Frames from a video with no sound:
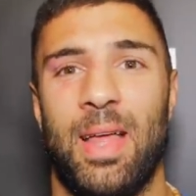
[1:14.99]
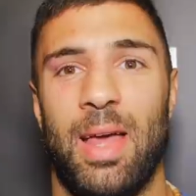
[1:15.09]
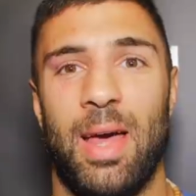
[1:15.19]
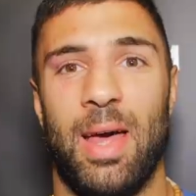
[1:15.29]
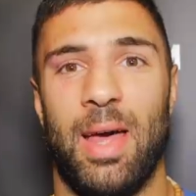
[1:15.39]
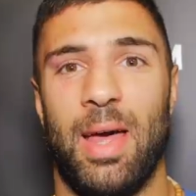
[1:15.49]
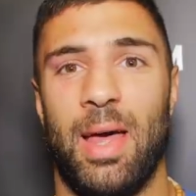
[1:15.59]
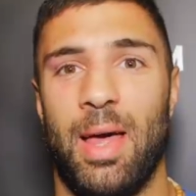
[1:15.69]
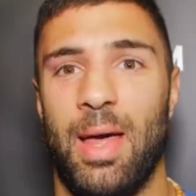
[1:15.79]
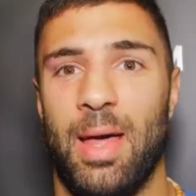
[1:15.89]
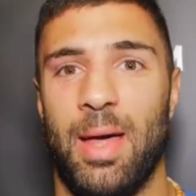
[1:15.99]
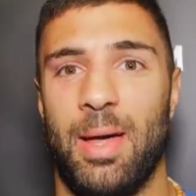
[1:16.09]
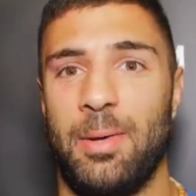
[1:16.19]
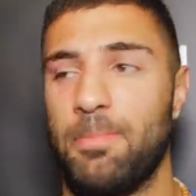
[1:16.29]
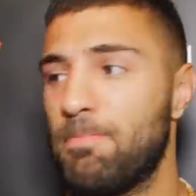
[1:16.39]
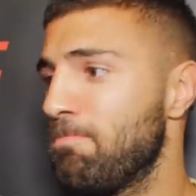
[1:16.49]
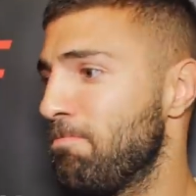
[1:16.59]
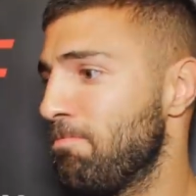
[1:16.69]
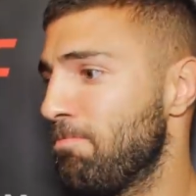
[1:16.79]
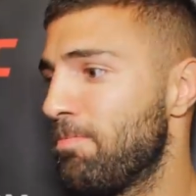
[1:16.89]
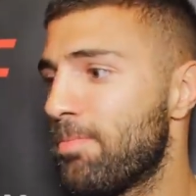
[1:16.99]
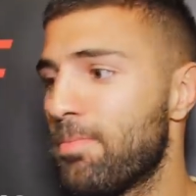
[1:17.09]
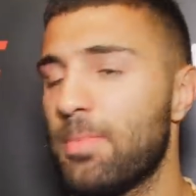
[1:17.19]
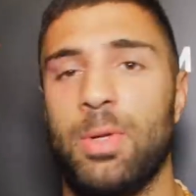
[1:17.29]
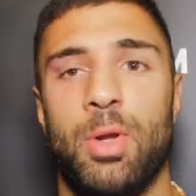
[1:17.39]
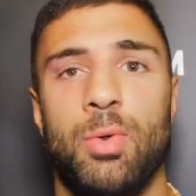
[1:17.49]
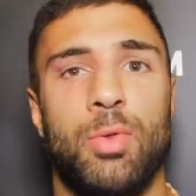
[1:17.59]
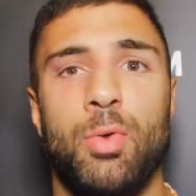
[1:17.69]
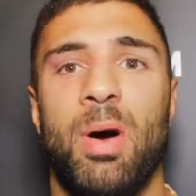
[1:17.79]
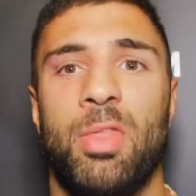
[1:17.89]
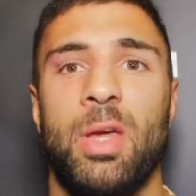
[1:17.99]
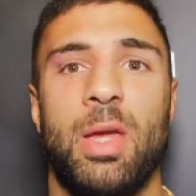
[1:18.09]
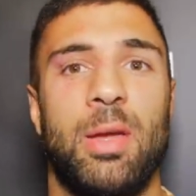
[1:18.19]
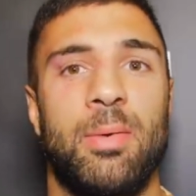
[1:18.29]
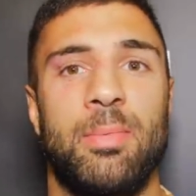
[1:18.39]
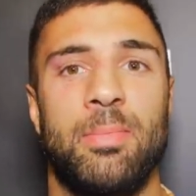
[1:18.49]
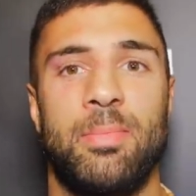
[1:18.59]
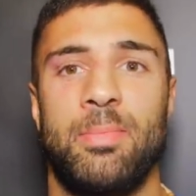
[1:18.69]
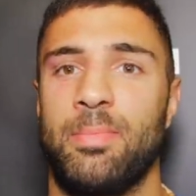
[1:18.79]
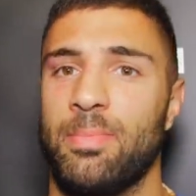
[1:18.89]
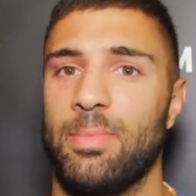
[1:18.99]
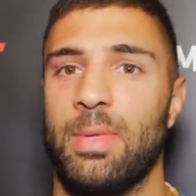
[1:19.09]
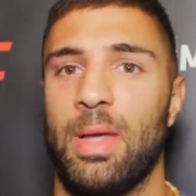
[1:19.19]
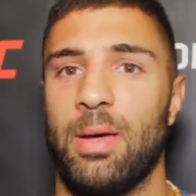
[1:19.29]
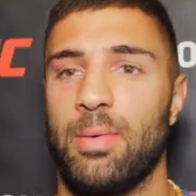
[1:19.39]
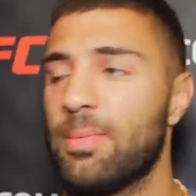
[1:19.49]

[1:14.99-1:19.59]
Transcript: Uh, you know, do my thing. Yeah.